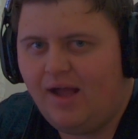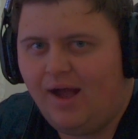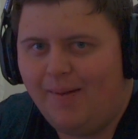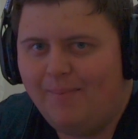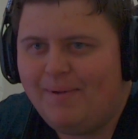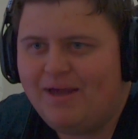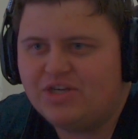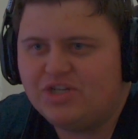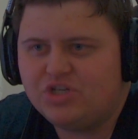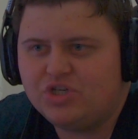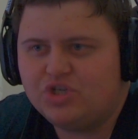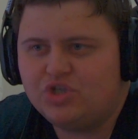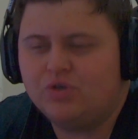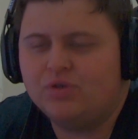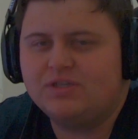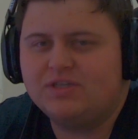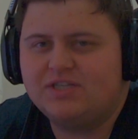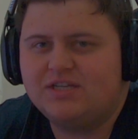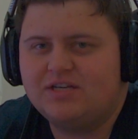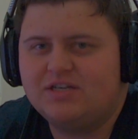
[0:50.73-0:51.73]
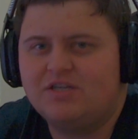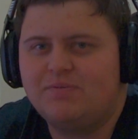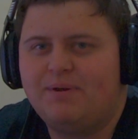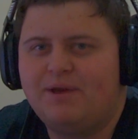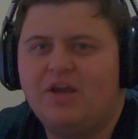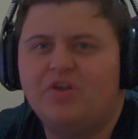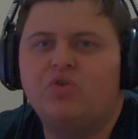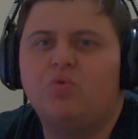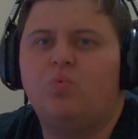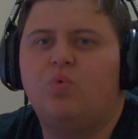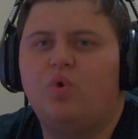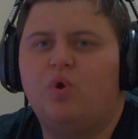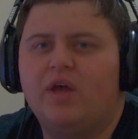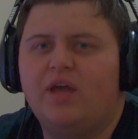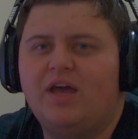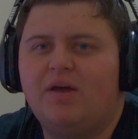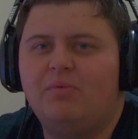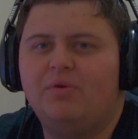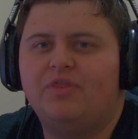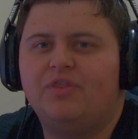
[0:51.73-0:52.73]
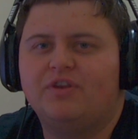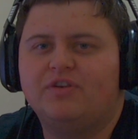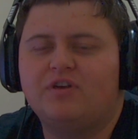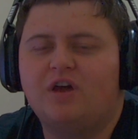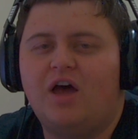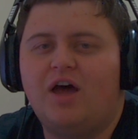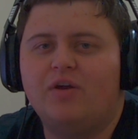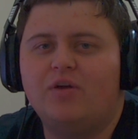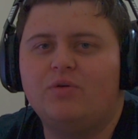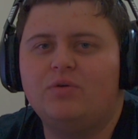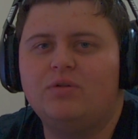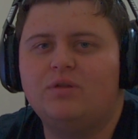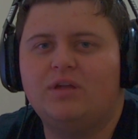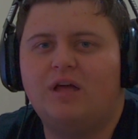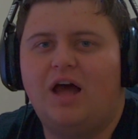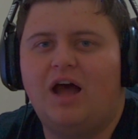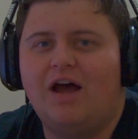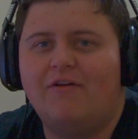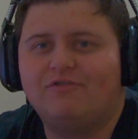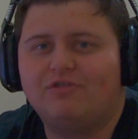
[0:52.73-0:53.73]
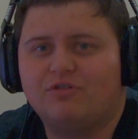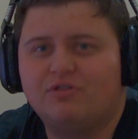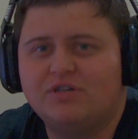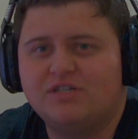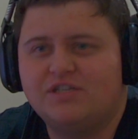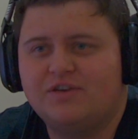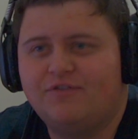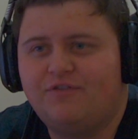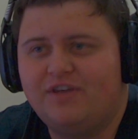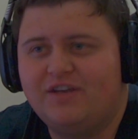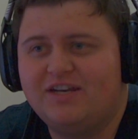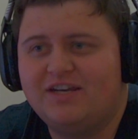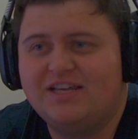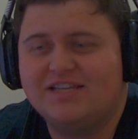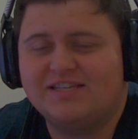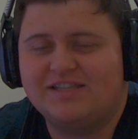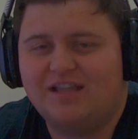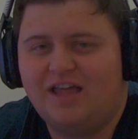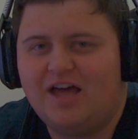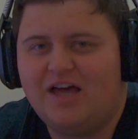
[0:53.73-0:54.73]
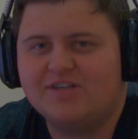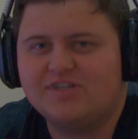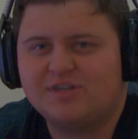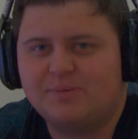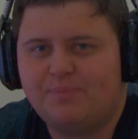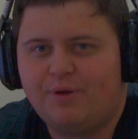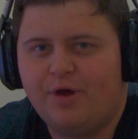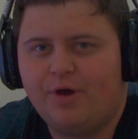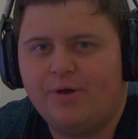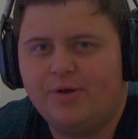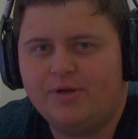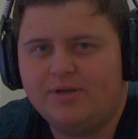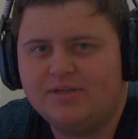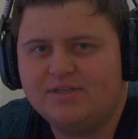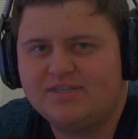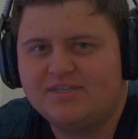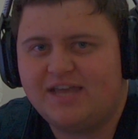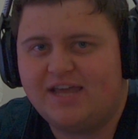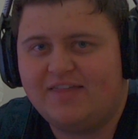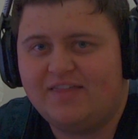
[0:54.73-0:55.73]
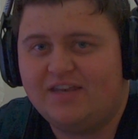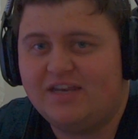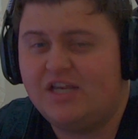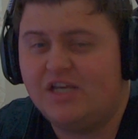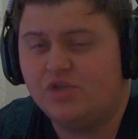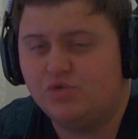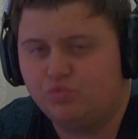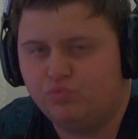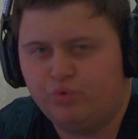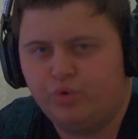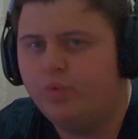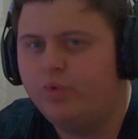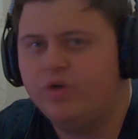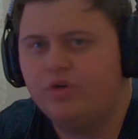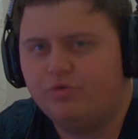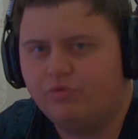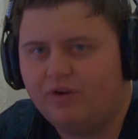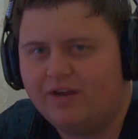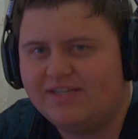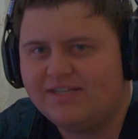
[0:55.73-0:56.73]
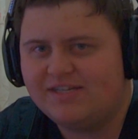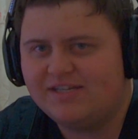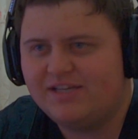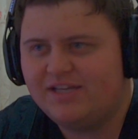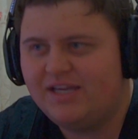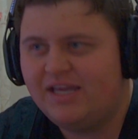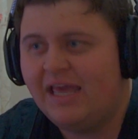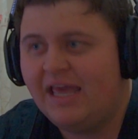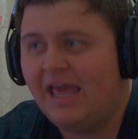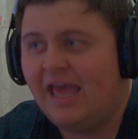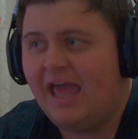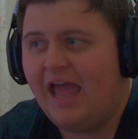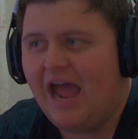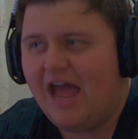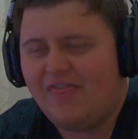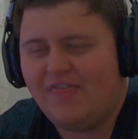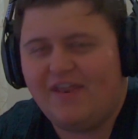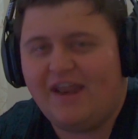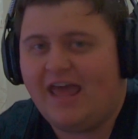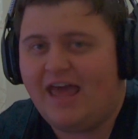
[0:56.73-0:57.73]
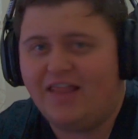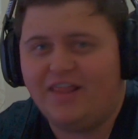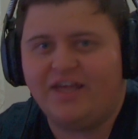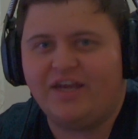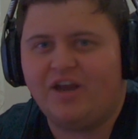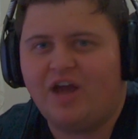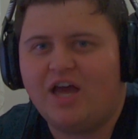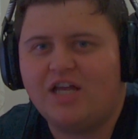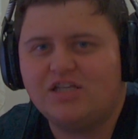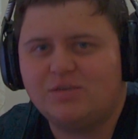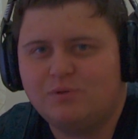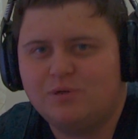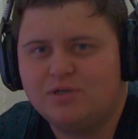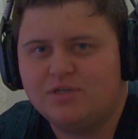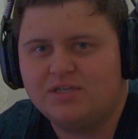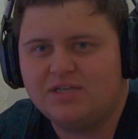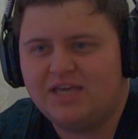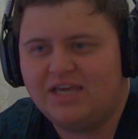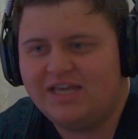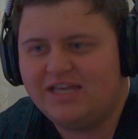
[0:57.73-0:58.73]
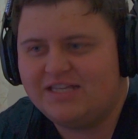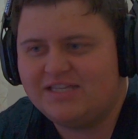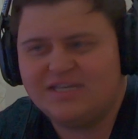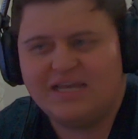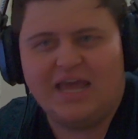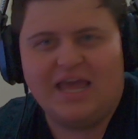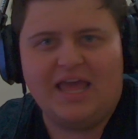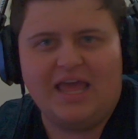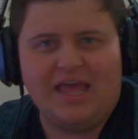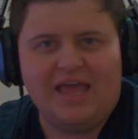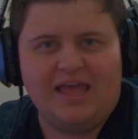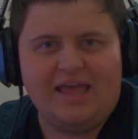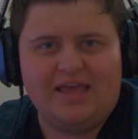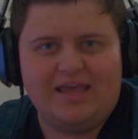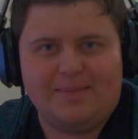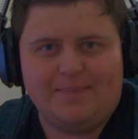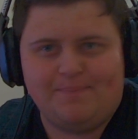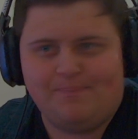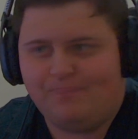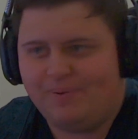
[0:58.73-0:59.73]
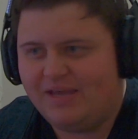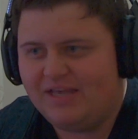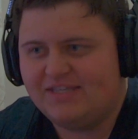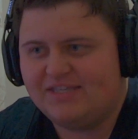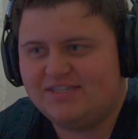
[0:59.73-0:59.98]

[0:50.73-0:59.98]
Imagine John Cena's about to walk out with the title after he's defeated his last opponent, saying that he's ruined wrestling, and then LA Knight's music hits, he beats